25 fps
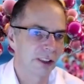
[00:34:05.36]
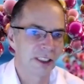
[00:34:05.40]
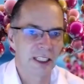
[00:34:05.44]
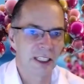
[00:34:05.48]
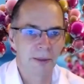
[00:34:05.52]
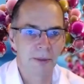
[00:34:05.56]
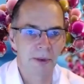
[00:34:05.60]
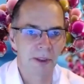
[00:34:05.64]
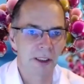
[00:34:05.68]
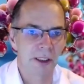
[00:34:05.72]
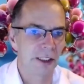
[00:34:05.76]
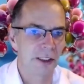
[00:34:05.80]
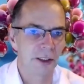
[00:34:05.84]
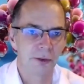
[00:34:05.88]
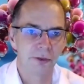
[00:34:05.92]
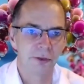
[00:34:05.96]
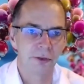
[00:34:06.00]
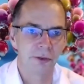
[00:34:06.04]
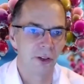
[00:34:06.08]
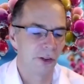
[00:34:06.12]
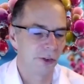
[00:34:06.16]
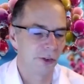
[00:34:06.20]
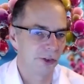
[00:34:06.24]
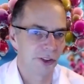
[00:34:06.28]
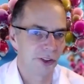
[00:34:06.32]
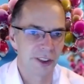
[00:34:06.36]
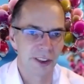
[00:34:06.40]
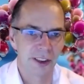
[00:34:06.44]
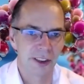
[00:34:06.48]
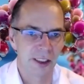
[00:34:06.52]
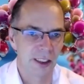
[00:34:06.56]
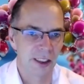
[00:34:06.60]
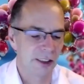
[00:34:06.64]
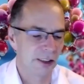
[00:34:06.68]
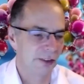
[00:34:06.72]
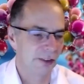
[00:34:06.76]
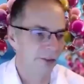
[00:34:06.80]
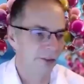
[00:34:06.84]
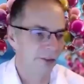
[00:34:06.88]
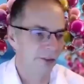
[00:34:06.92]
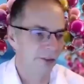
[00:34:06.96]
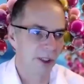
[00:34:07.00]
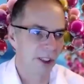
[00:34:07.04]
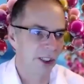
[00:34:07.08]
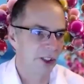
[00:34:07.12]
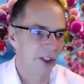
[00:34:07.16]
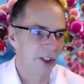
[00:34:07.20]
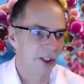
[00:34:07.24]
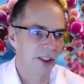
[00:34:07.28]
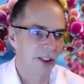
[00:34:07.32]
typically don't volunteer that
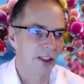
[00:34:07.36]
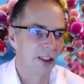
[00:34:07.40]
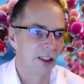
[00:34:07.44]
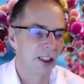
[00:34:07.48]
information.